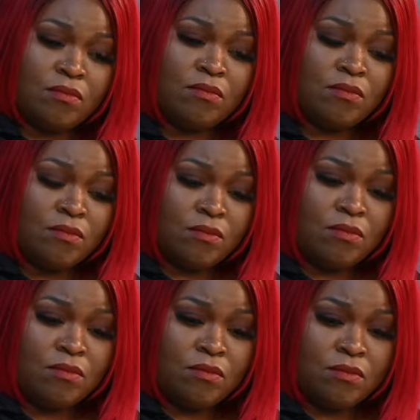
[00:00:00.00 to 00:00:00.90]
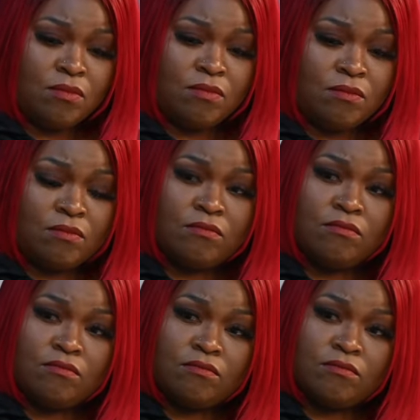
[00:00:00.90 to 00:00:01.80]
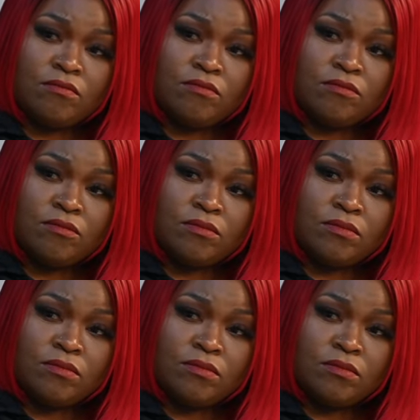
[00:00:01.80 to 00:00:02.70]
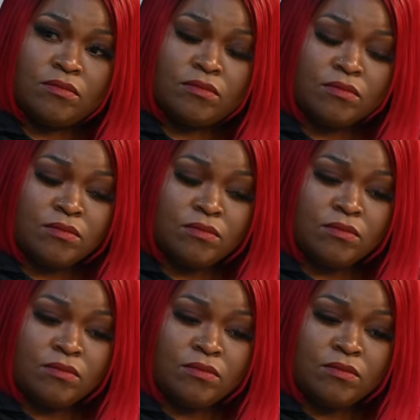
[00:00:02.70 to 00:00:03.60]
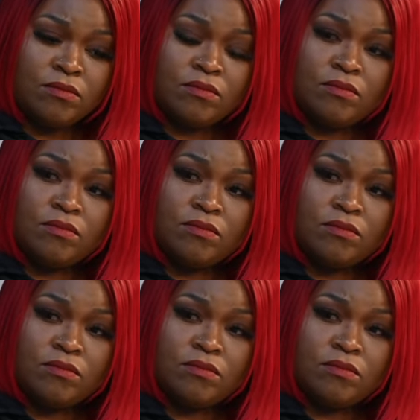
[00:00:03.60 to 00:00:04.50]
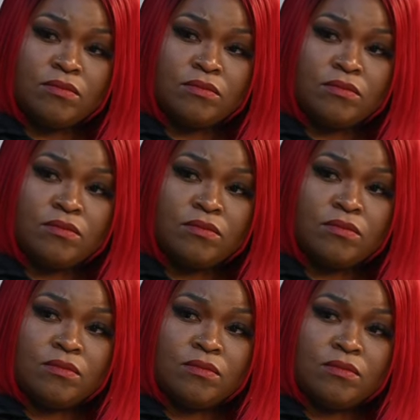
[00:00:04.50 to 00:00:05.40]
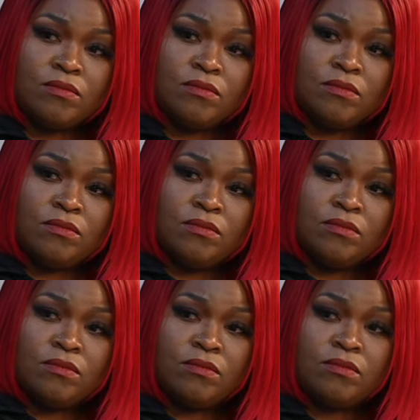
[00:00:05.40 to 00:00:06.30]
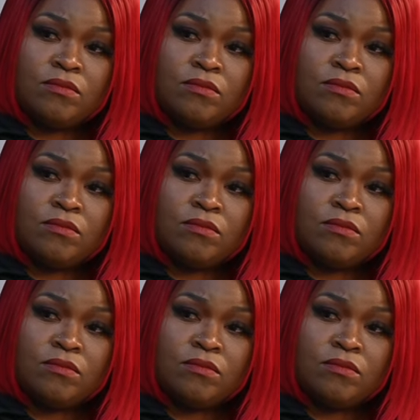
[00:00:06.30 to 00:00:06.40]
The person shown says nothing.